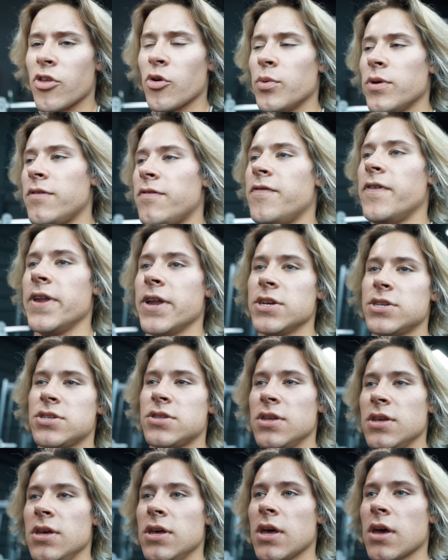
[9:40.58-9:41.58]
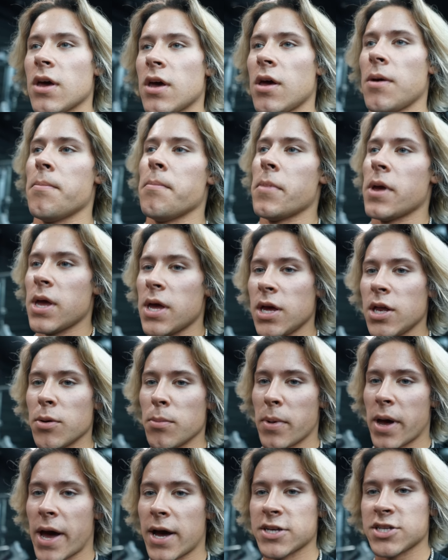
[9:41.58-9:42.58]
that we finished the main
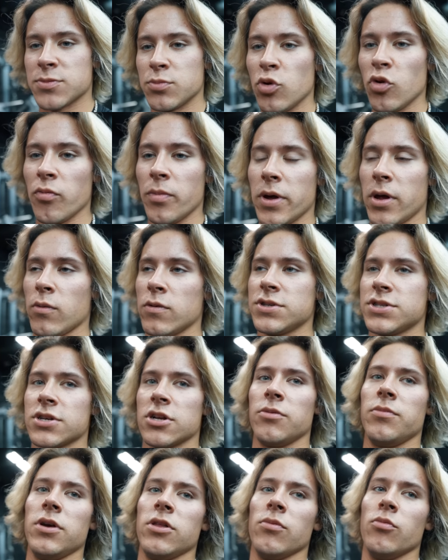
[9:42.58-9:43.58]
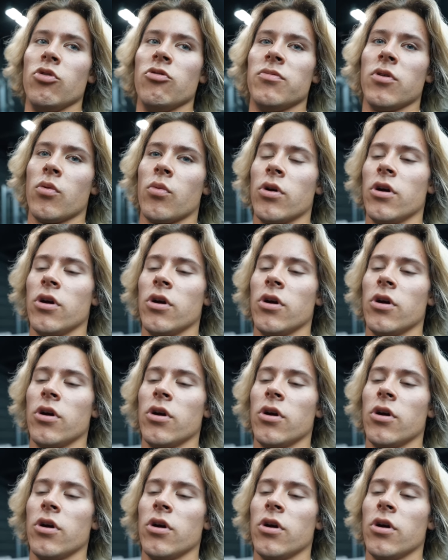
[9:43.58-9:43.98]
mass movement, which is gonna be the movement